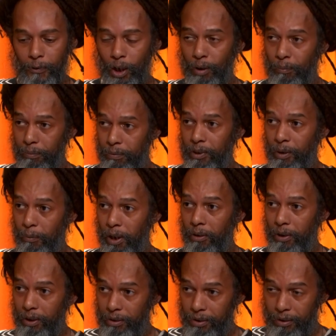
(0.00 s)
um, the
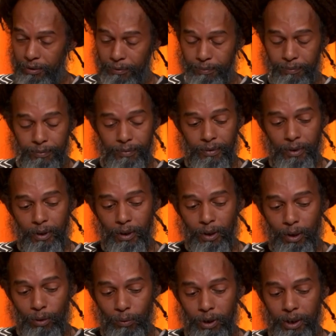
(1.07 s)
Americans,
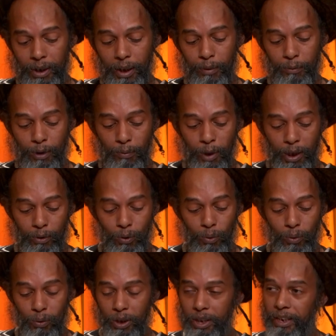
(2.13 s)
when he came to
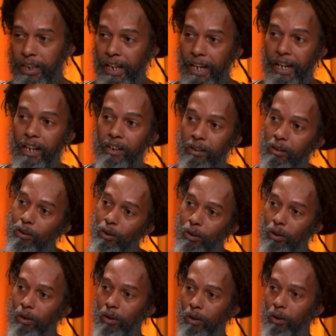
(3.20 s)
Manu, he had
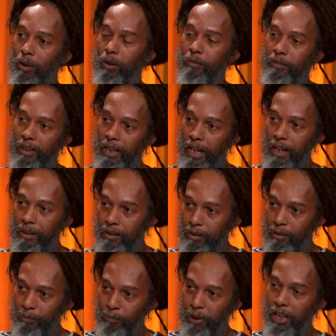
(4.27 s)
all of that
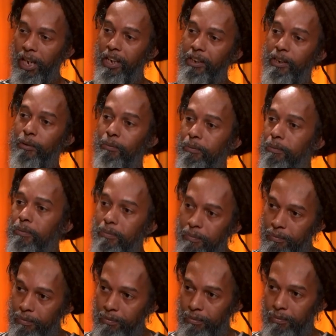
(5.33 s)
behind him.
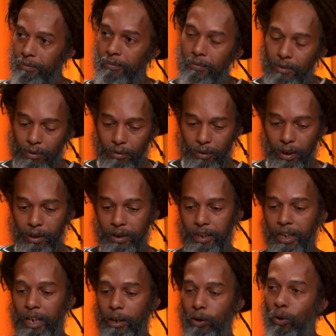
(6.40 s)
Right? He
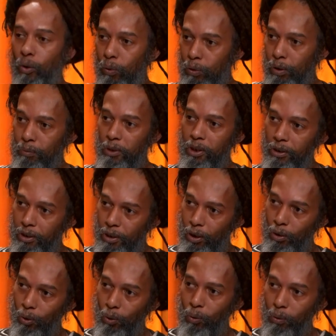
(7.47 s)
had a whole community, a
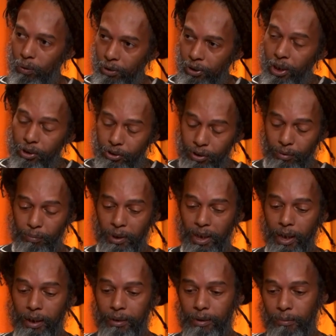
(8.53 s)
whole nation
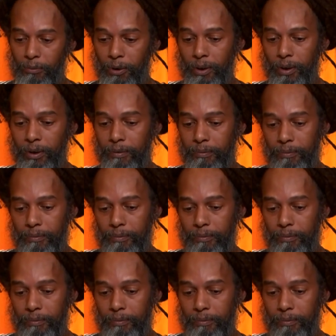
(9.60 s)
behind him, really.